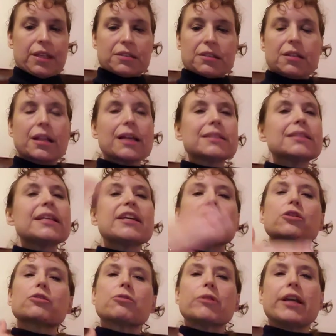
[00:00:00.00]
So let's say
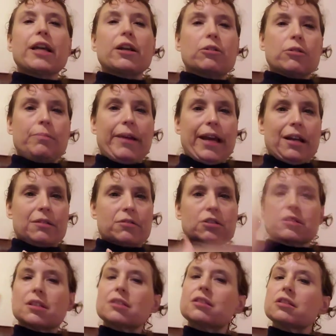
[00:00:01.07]
you're 300
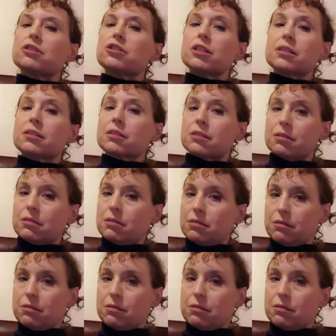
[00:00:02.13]
pounds. This is just,